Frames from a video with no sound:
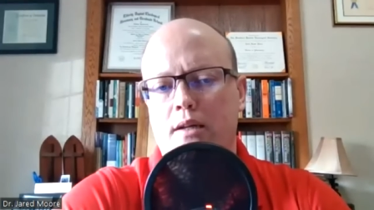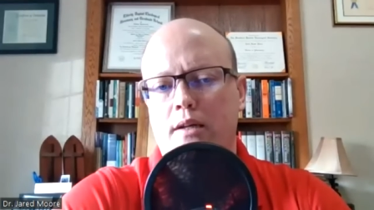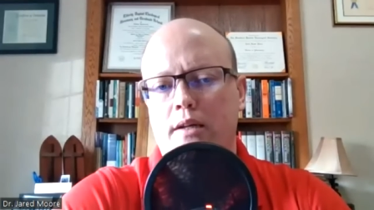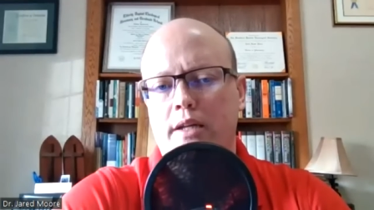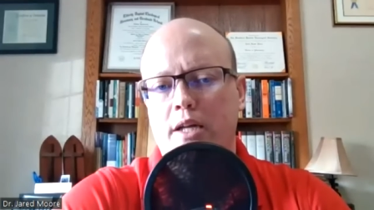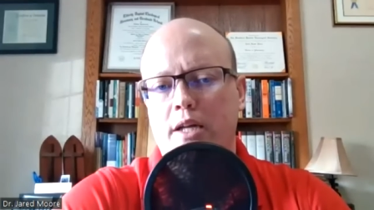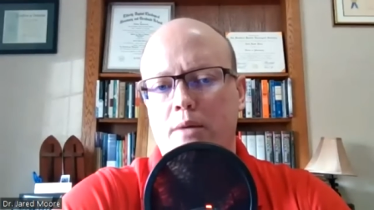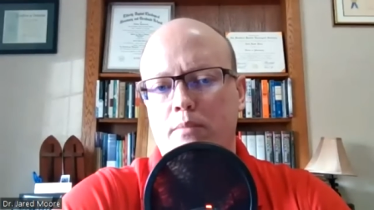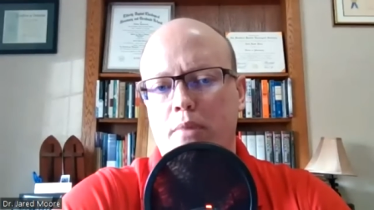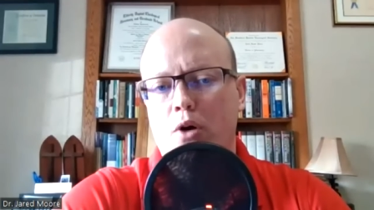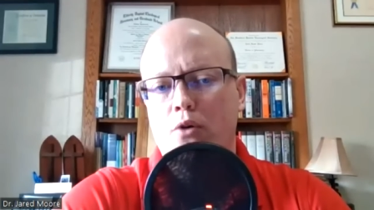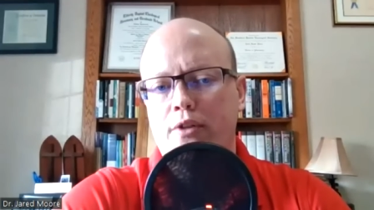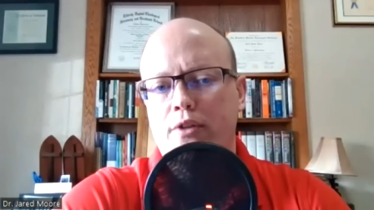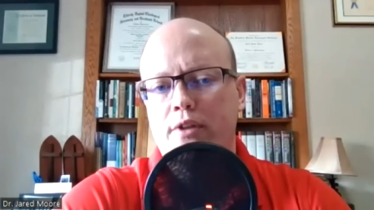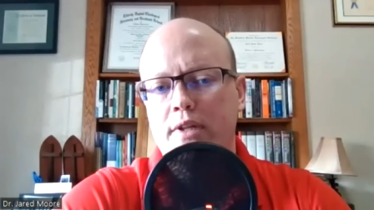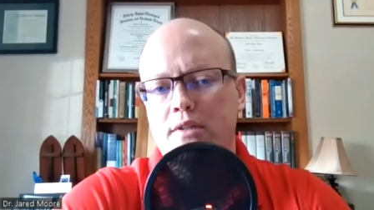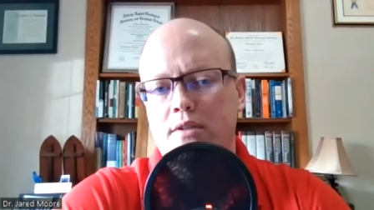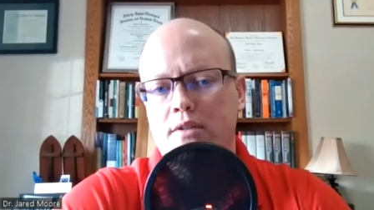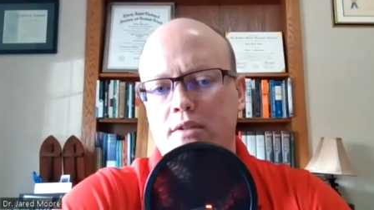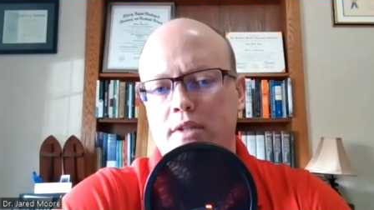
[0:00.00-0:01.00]
yet both
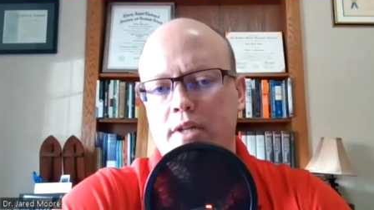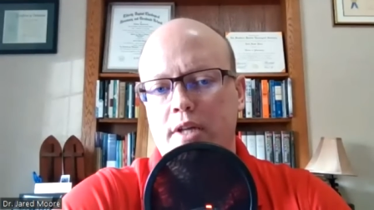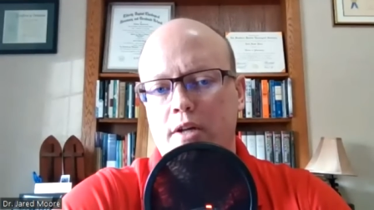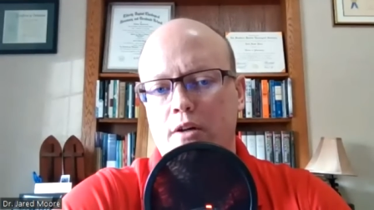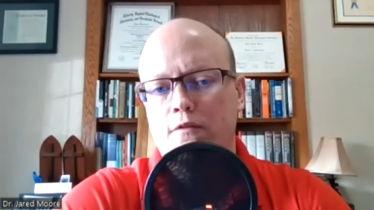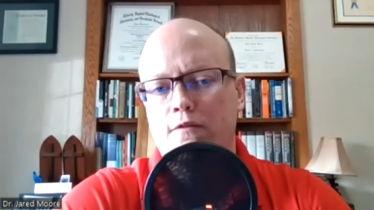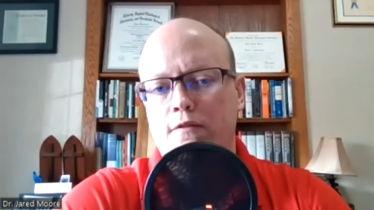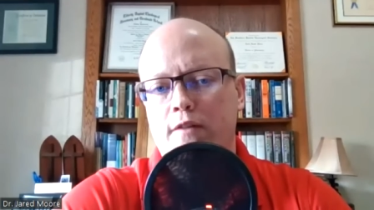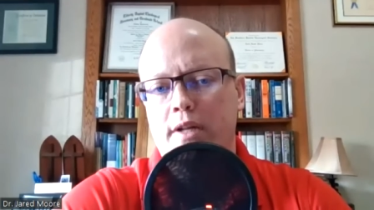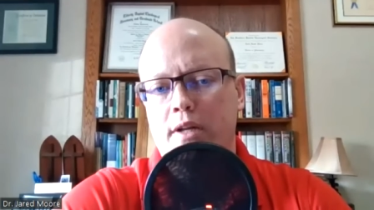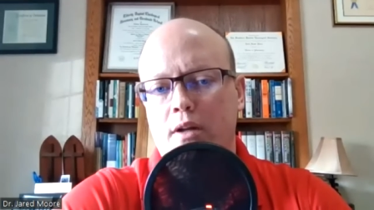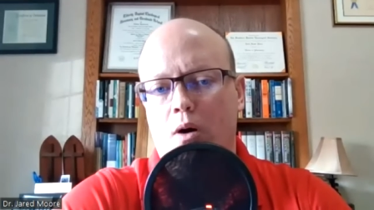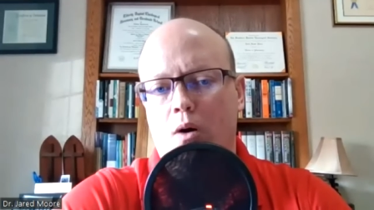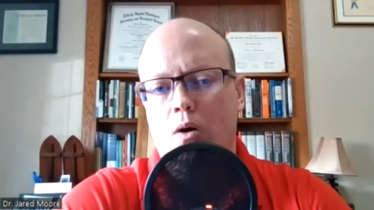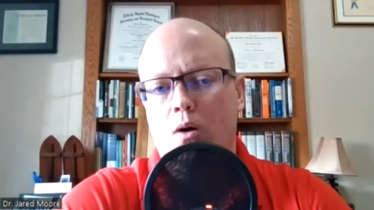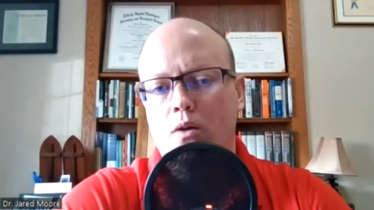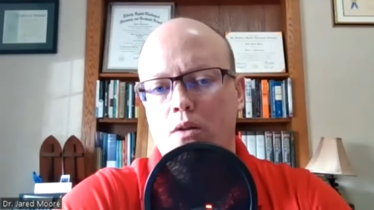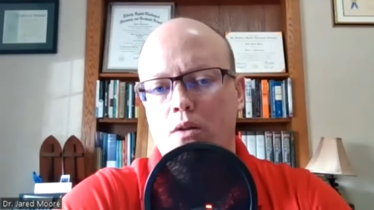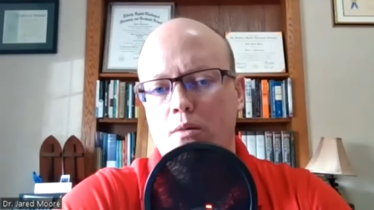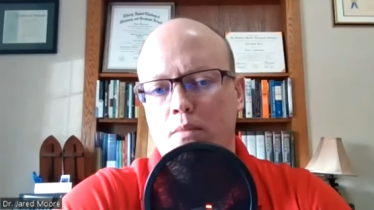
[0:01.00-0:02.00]
itself and
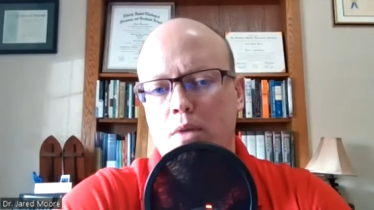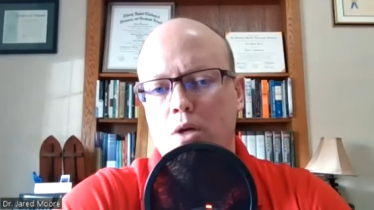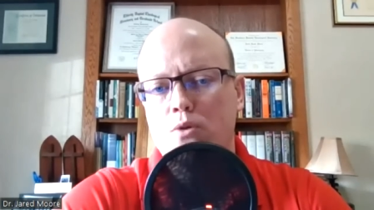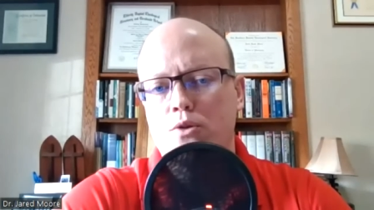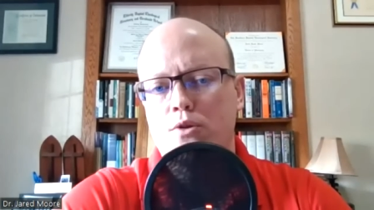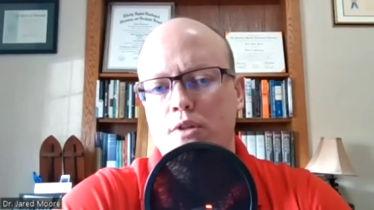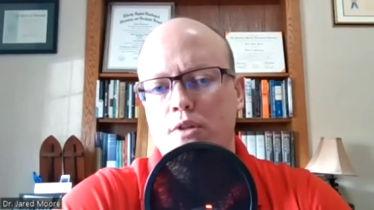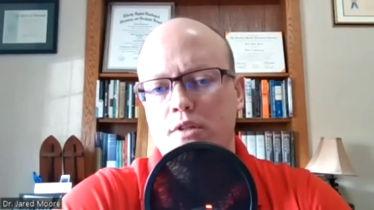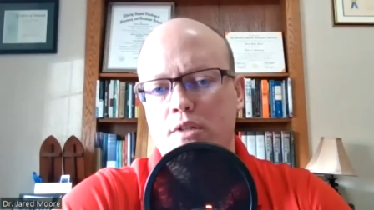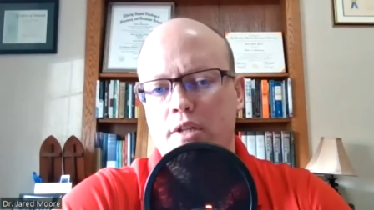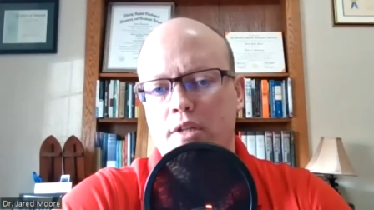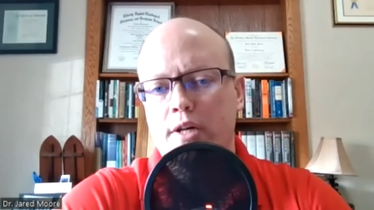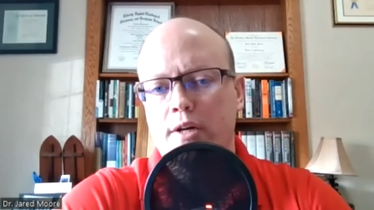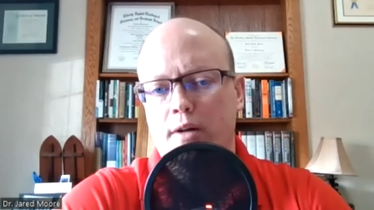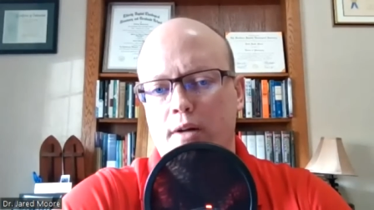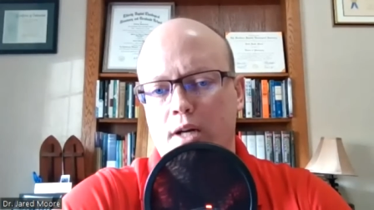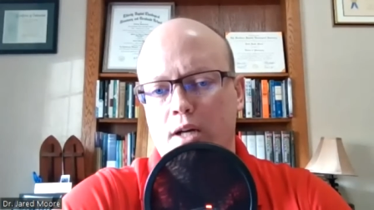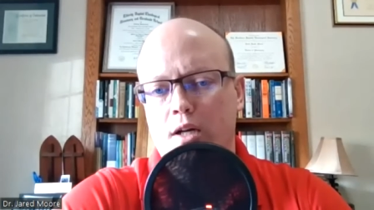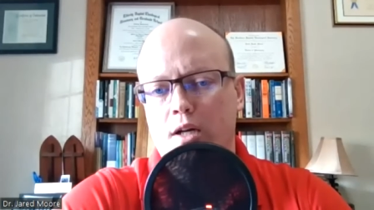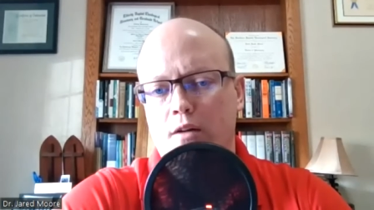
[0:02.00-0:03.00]
all the motions
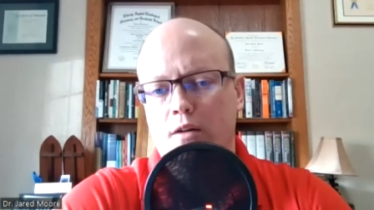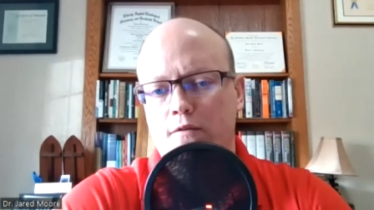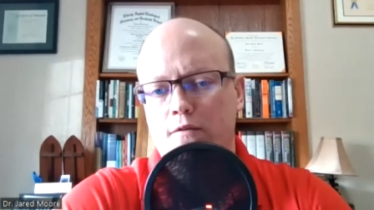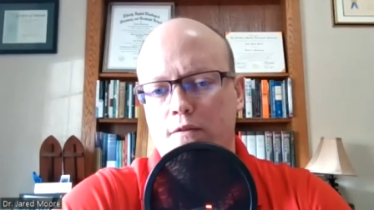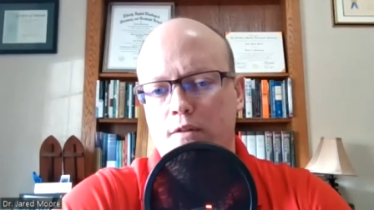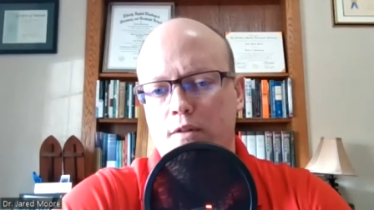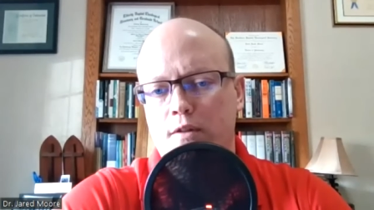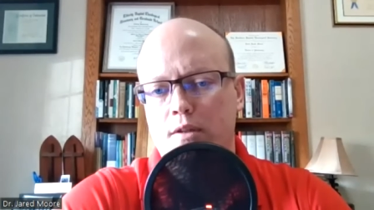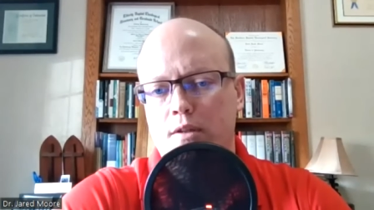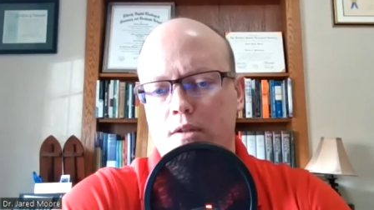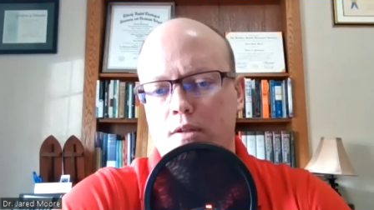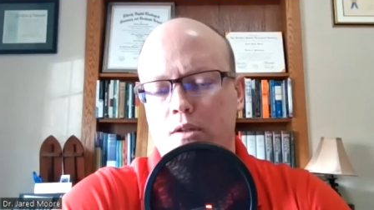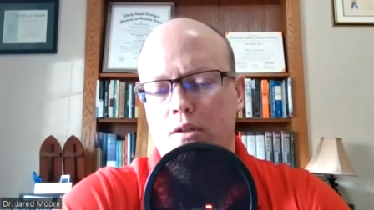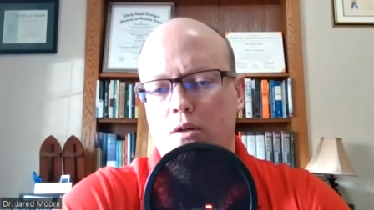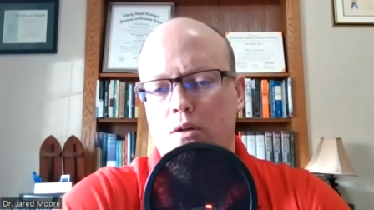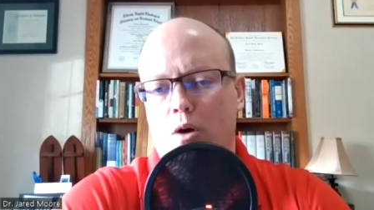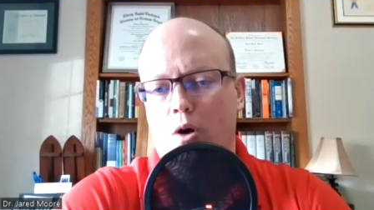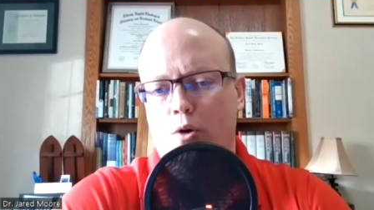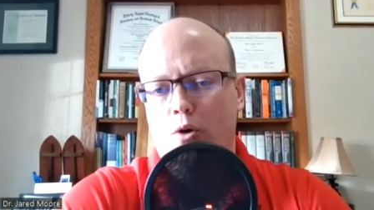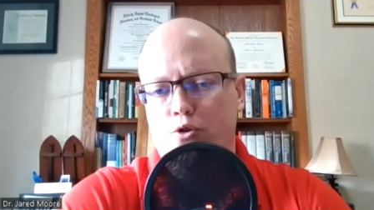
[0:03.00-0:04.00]
thereof
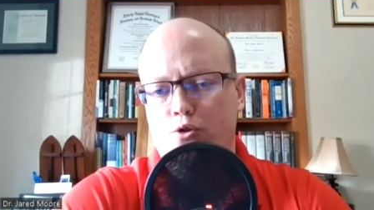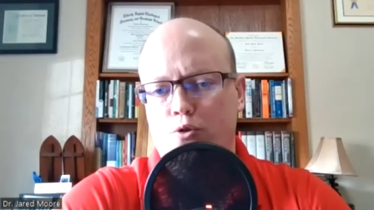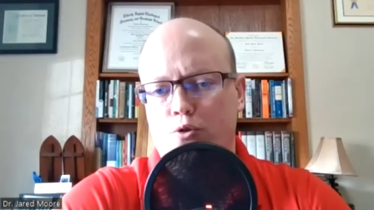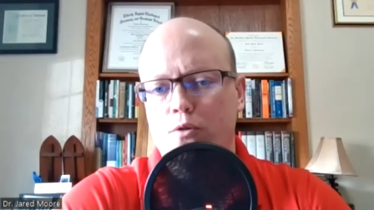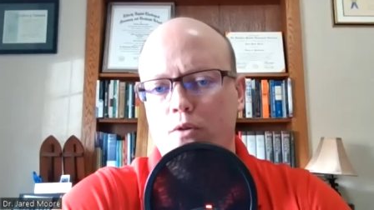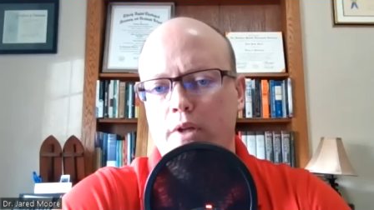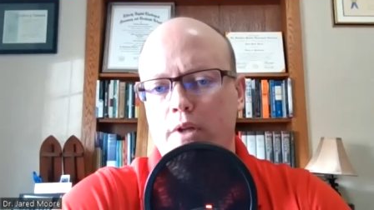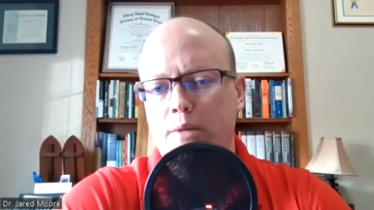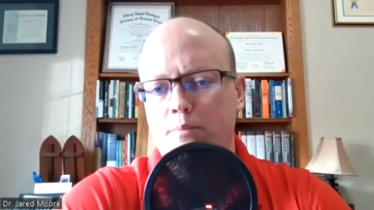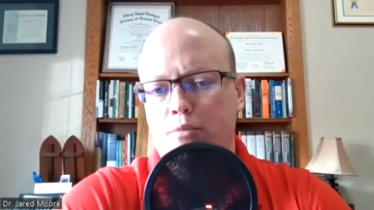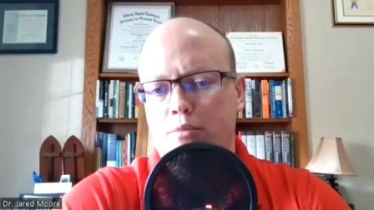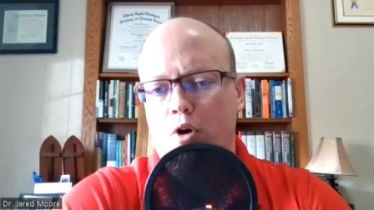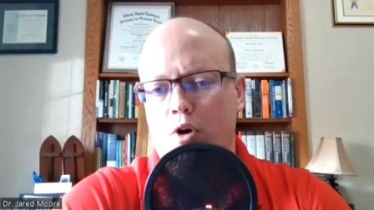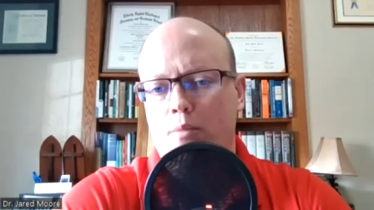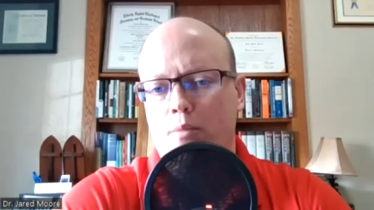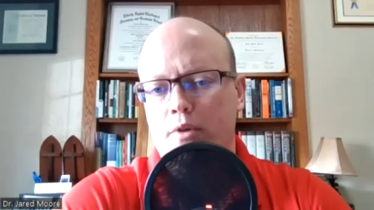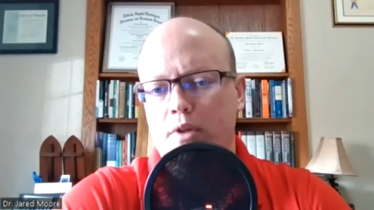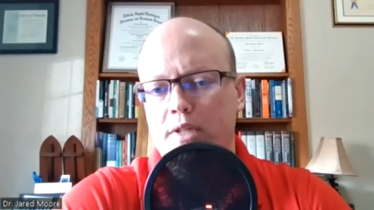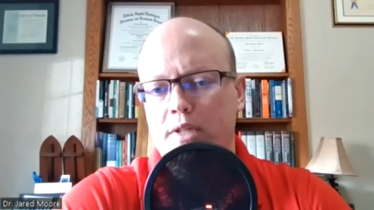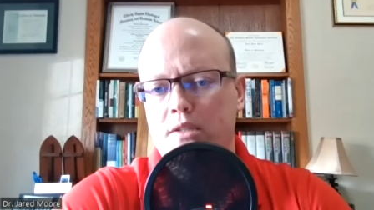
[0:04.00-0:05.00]
are truly and
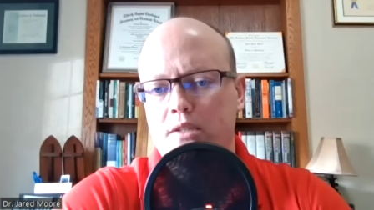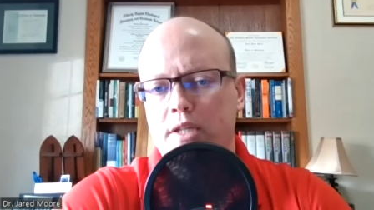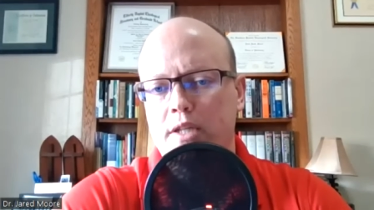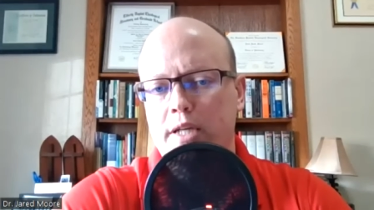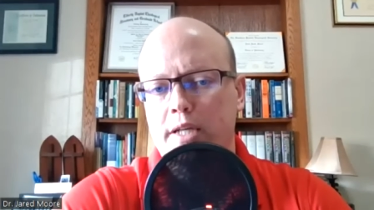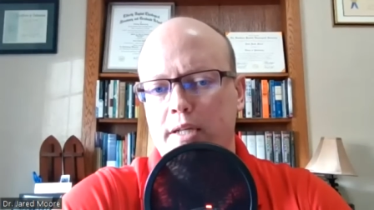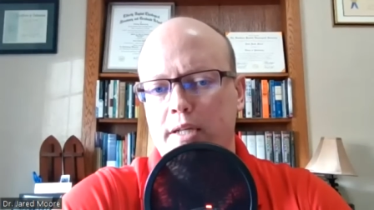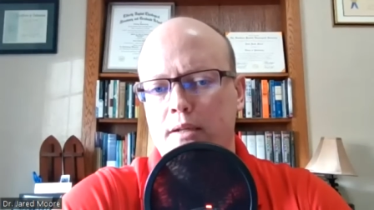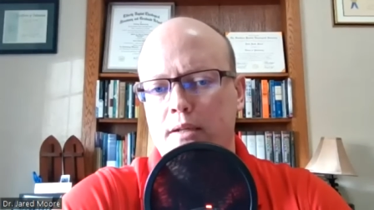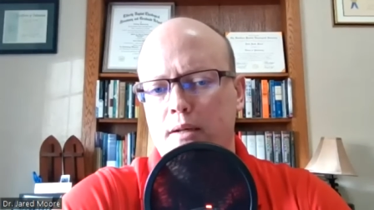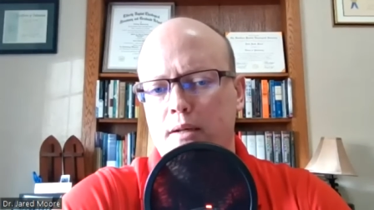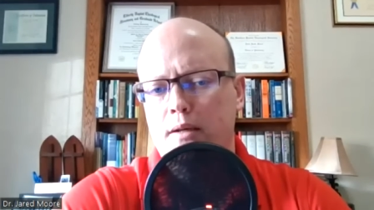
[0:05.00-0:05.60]
properly sin.